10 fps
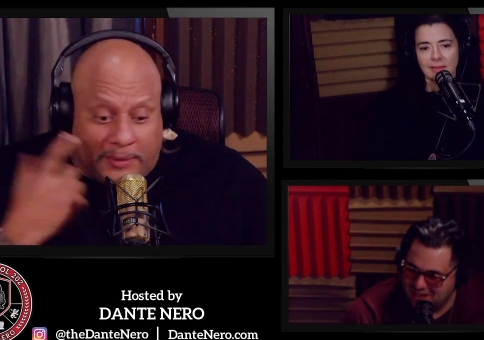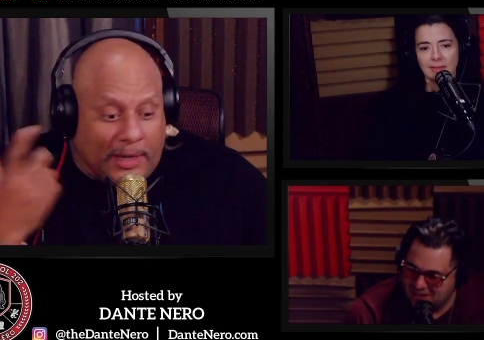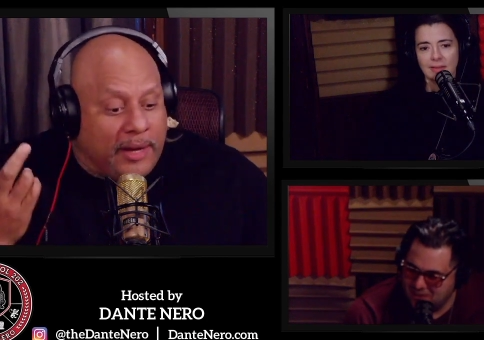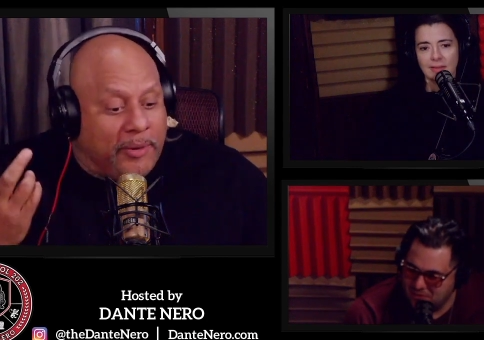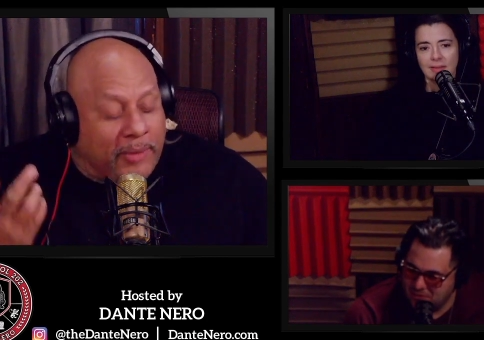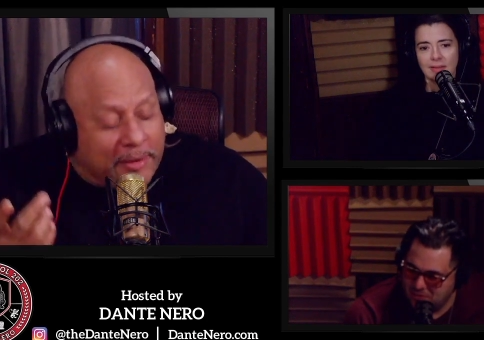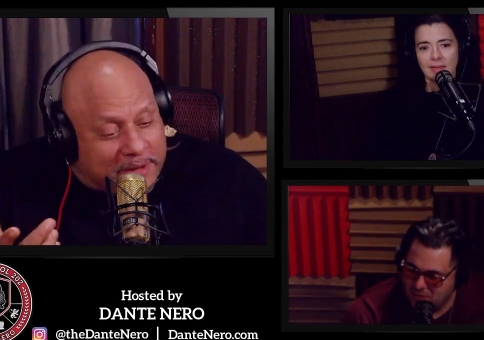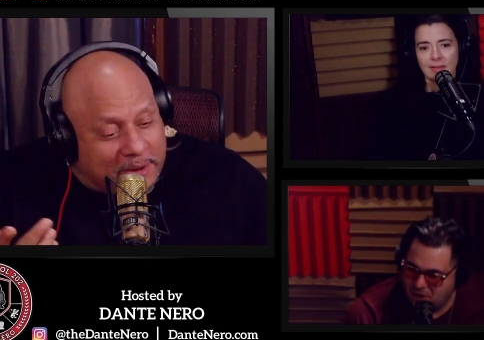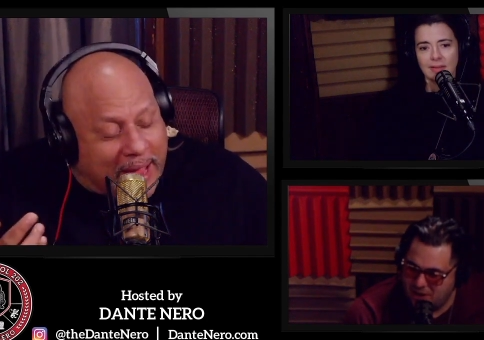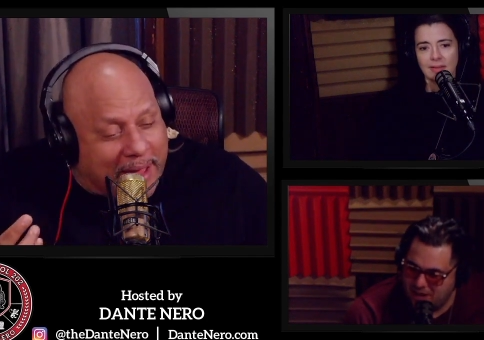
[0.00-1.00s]
Speaker 1: you know, well, if
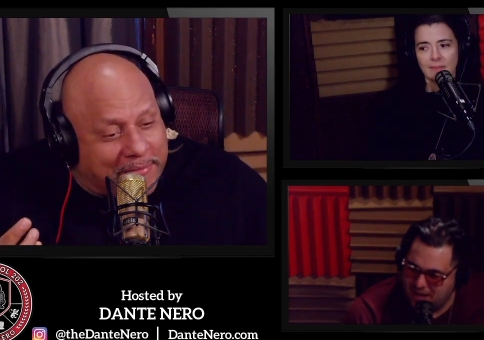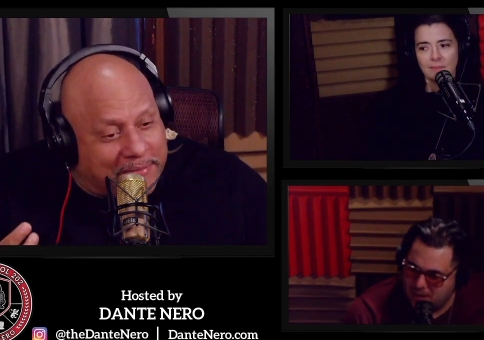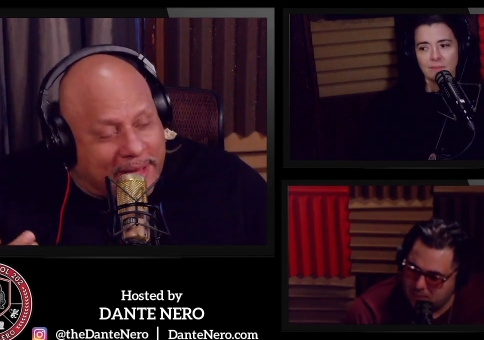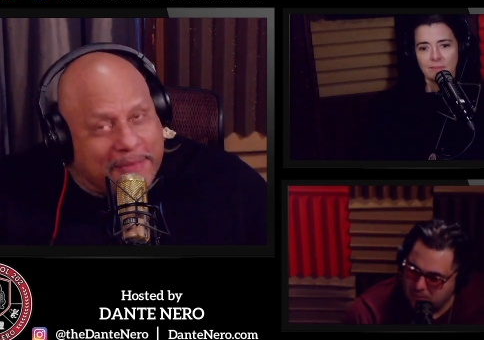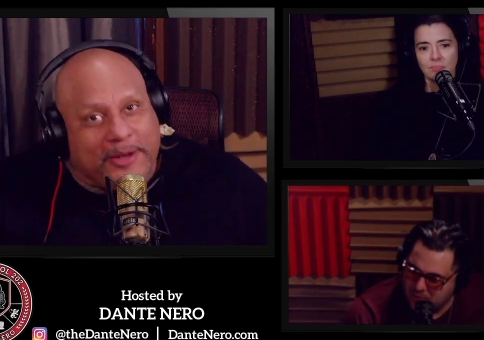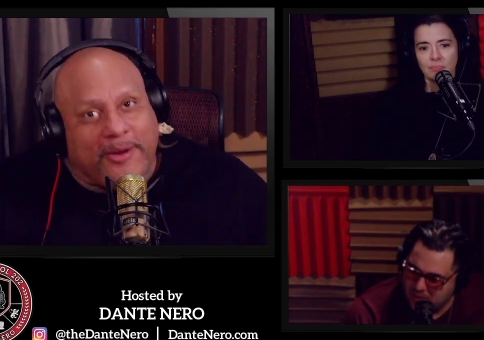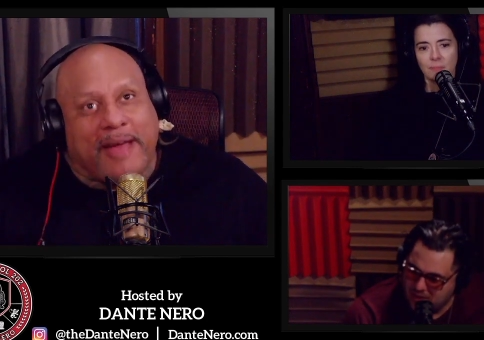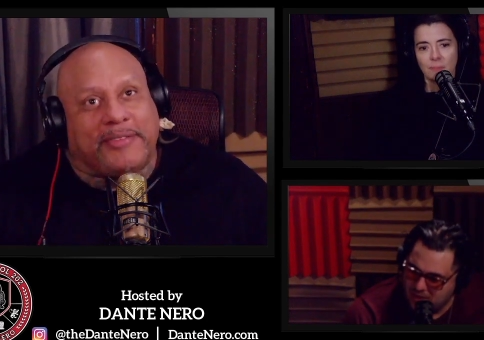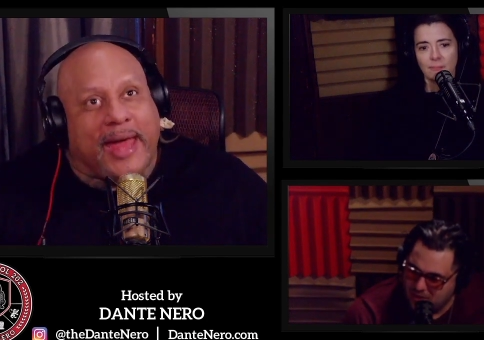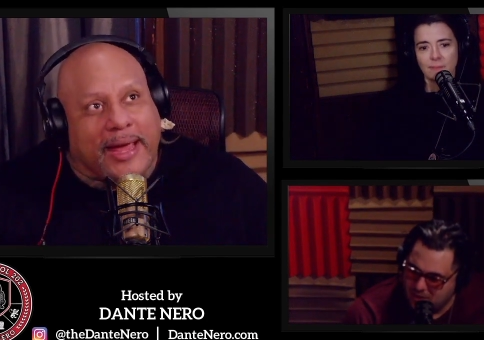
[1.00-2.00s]
you Have, if you
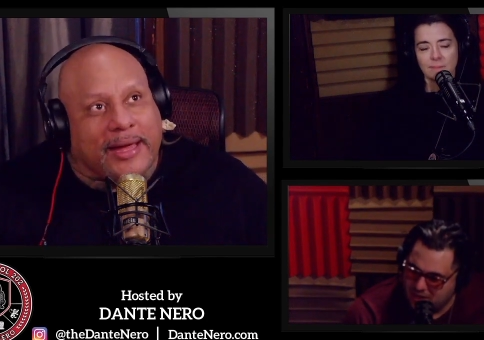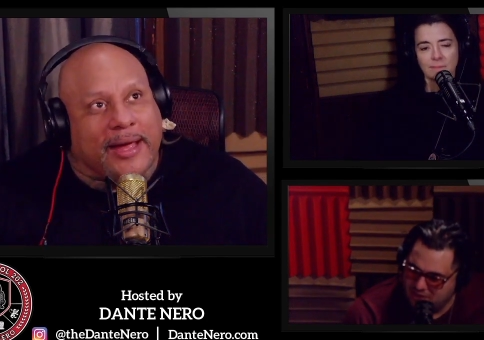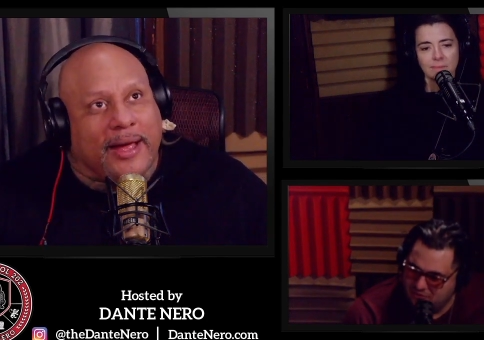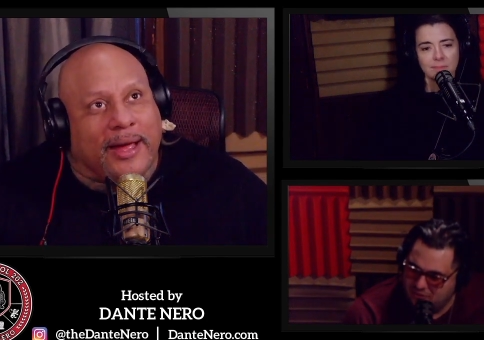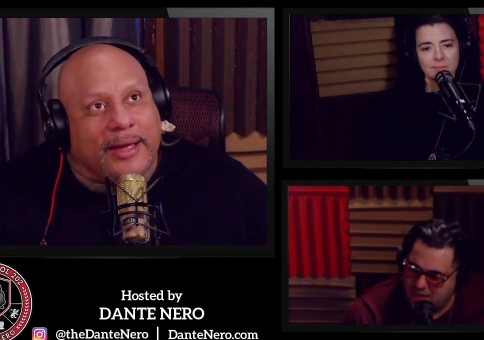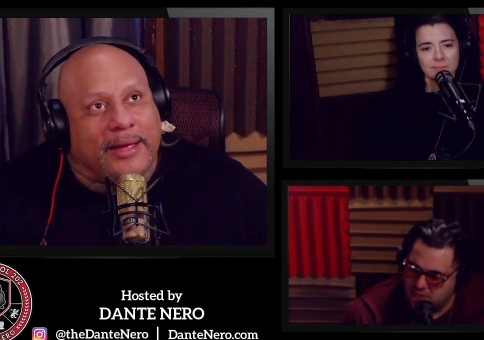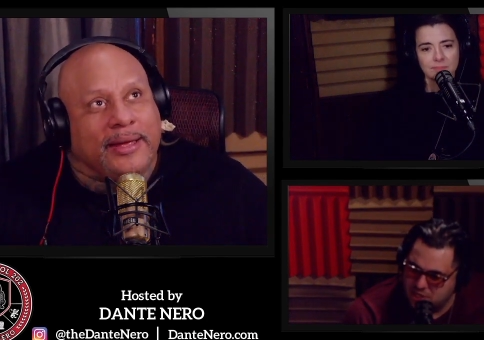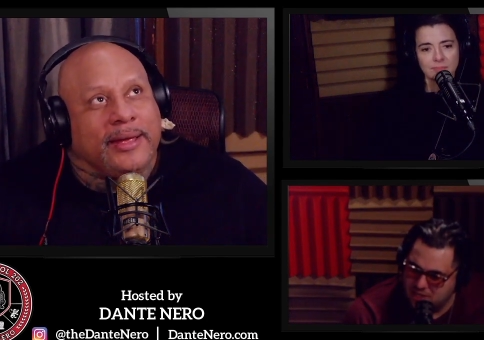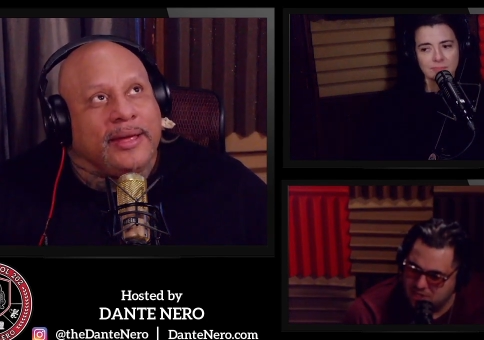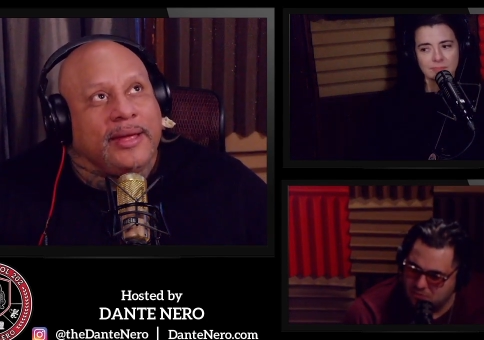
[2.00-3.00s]
have like a, a uh, convention, is